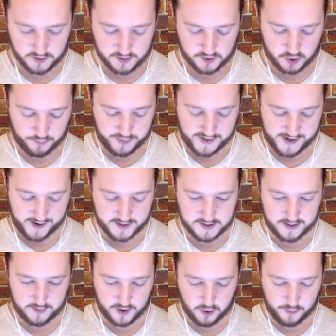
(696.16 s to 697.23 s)
Let's go bats.
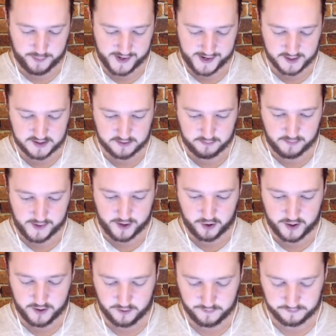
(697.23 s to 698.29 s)
I want to go bats Miner
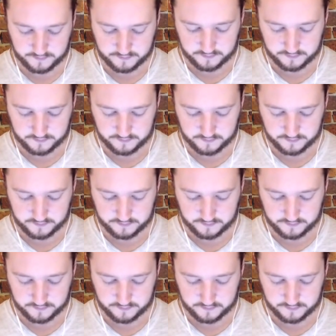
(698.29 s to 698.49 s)
here.